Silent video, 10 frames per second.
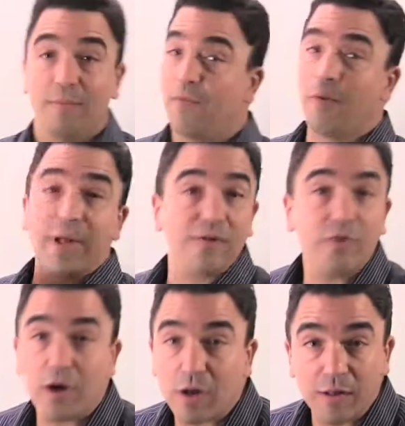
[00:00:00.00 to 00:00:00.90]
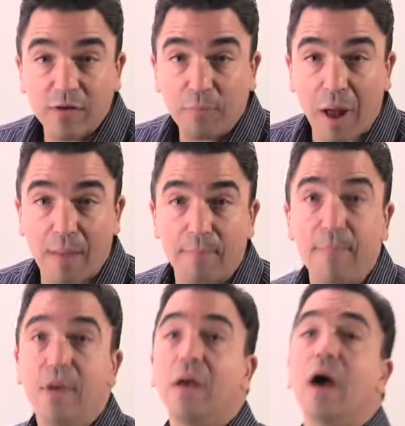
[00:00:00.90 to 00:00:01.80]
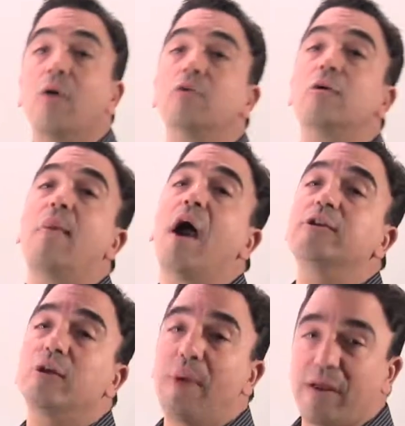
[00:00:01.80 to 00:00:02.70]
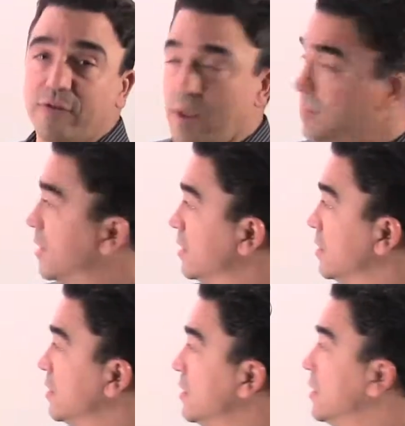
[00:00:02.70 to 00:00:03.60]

Before we get started on this problem, I want to remind you about something.